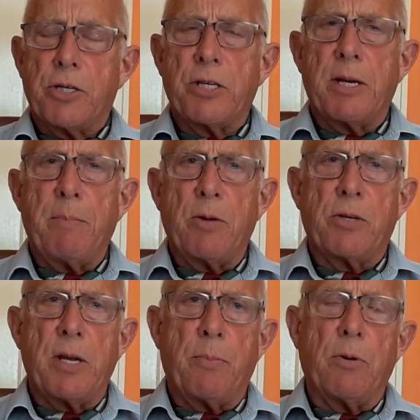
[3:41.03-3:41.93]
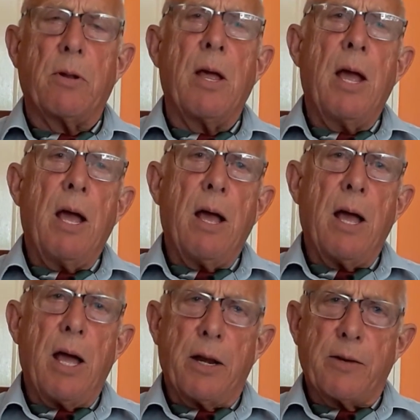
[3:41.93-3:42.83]
certainly most liberal
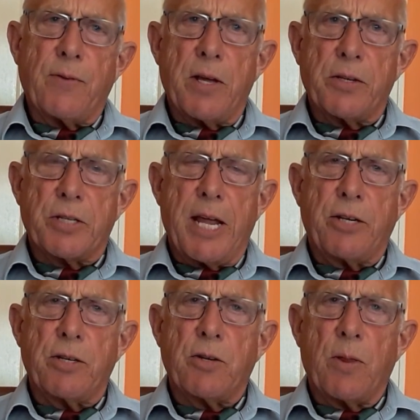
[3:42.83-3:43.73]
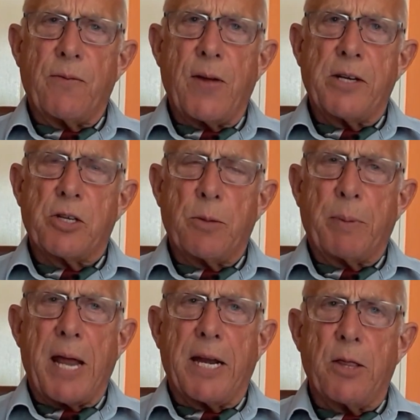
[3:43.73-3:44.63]
and advanced nations on the face of the
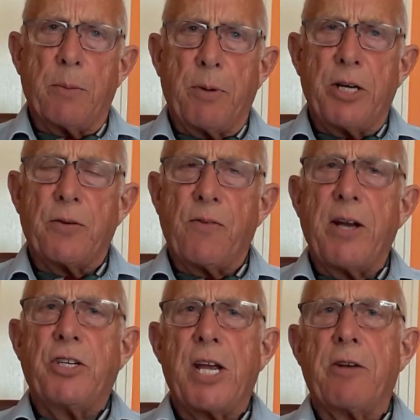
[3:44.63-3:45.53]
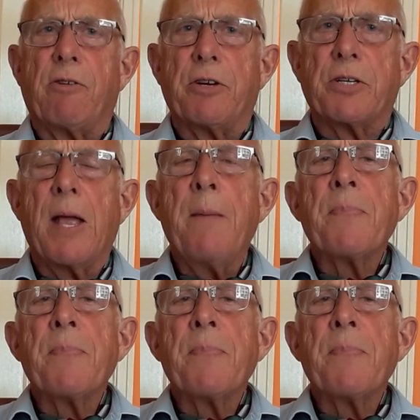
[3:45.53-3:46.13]
planet. The British are very generous.